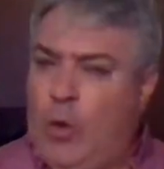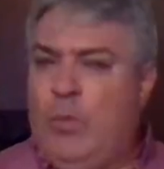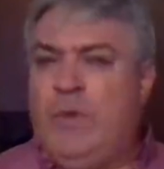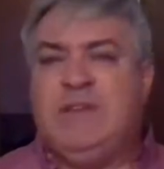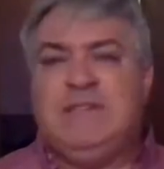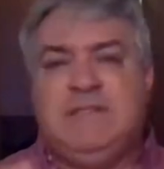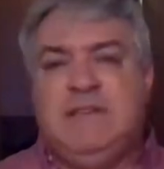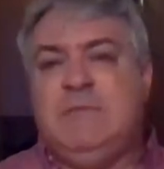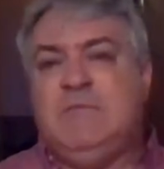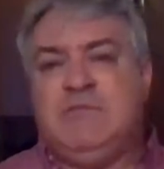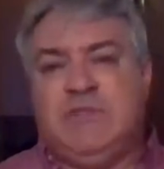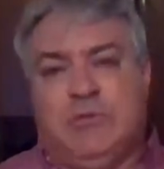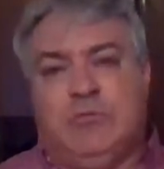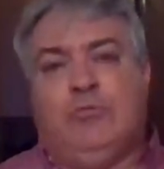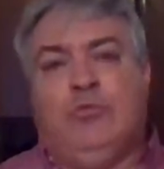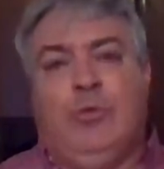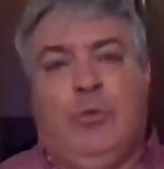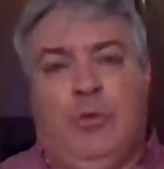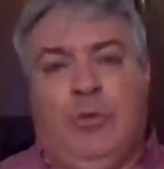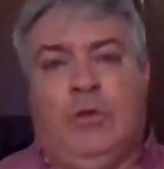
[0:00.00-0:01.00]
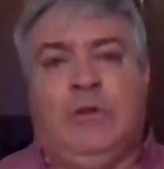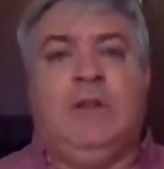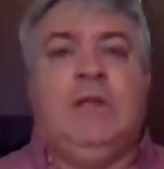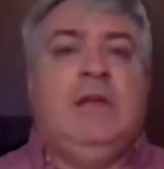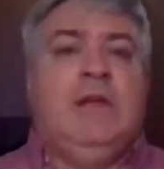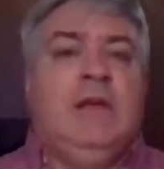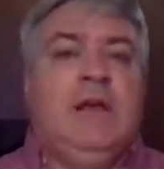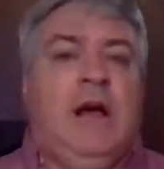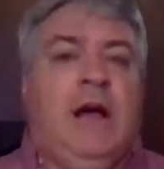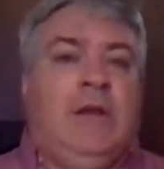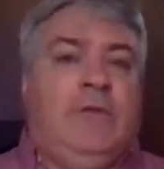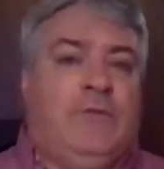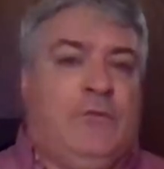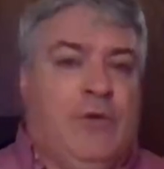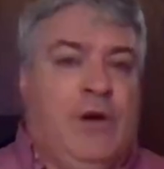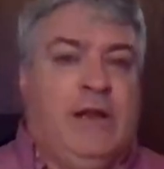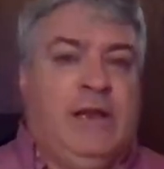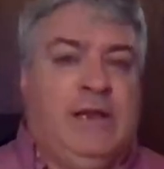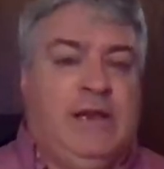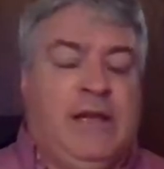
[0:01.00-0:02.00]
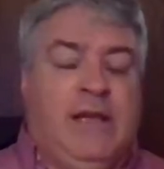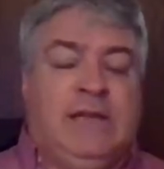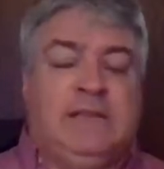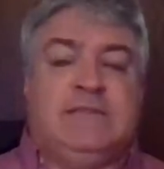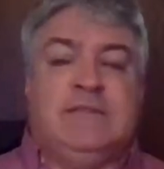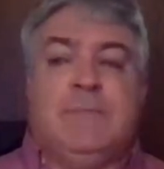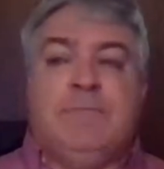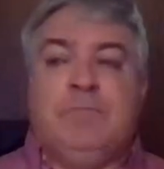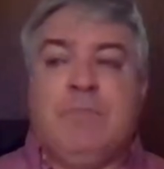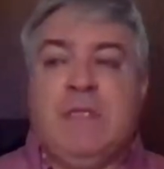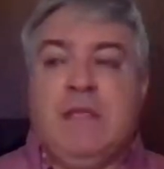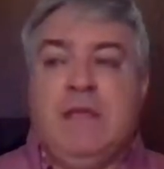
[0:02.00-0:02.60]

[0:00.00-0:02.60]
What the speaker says: always seems to rule on Friday nights.